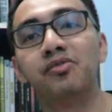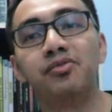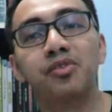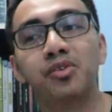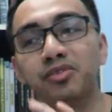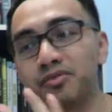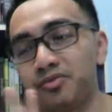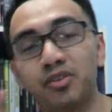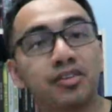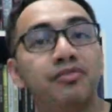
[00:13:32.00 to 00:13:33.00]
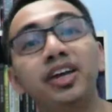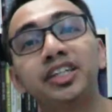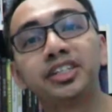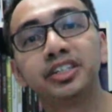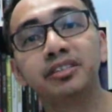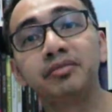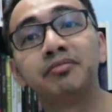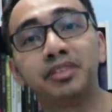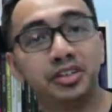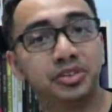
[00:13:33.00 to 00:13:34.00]
vote for conviction
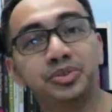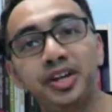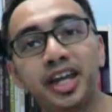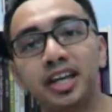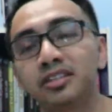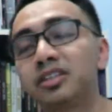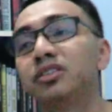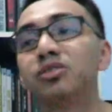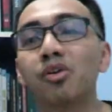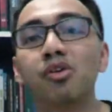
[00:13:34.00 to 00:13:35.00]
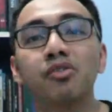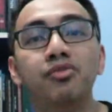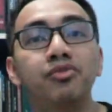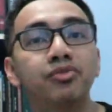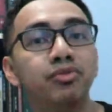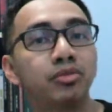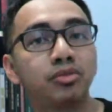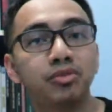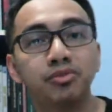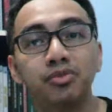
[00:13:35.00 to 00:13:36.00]
in jury cases, or
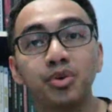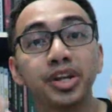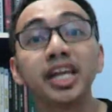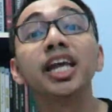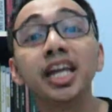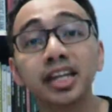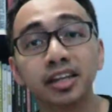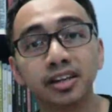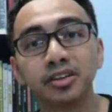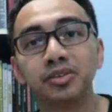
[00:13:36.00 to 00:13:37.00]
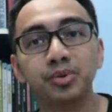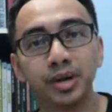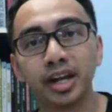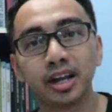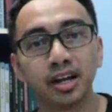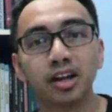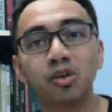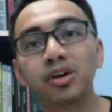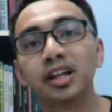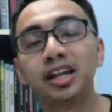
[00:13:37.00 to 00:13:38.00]
to vote in during a
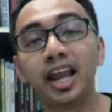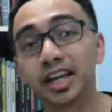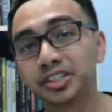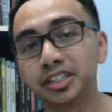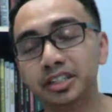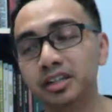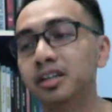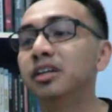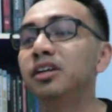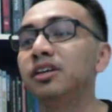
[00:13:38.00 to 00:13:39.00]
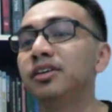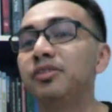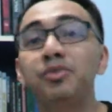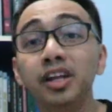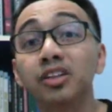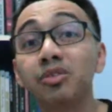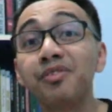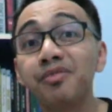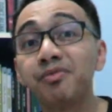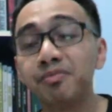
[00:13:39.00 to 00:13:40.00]
local election. We need
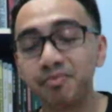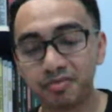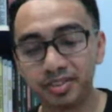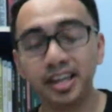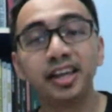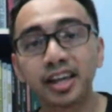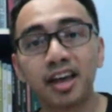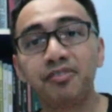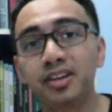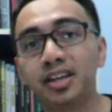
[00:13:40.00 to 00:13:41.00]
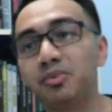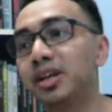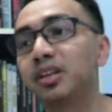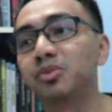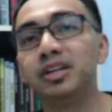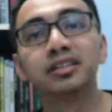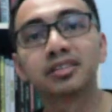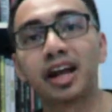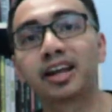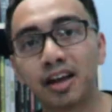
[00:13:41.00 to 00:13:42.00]
to think carefully, we need to
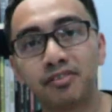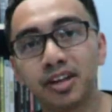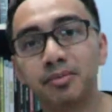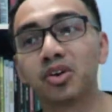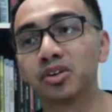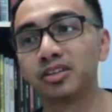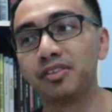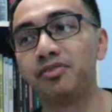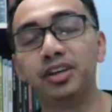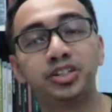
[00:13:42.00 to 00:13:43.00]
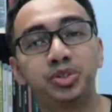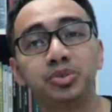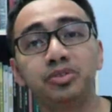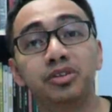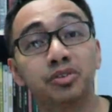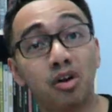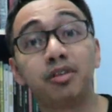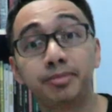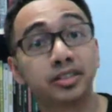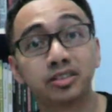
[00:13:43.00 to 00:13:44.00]
decide carefully, because if we choose the
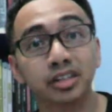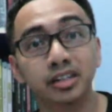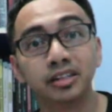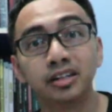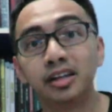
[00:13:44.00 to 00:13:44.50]
wrong person,